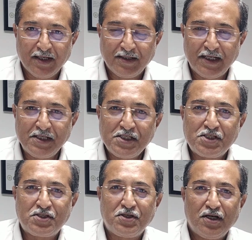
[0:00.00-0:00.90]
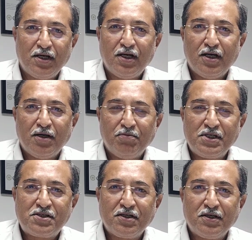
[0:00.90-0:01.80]
that is
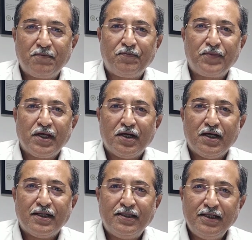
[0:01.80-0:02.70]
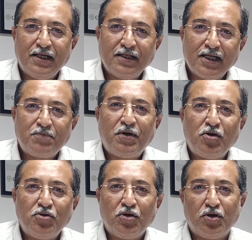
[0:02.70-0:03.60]
Mr. Dinanath
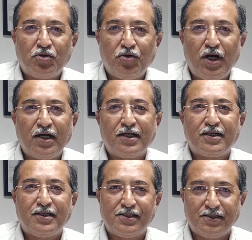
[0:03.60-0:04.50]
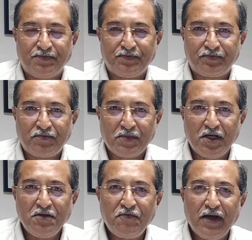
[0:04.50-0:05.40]
Bhau Guhagarkarji.
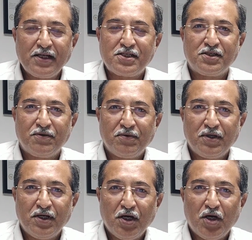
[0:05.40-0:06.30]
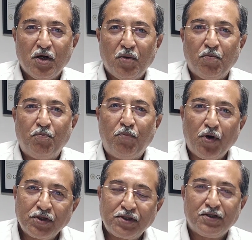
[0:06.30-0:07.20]
In fact,
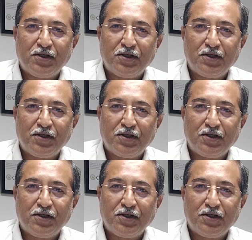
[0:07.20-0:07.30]
both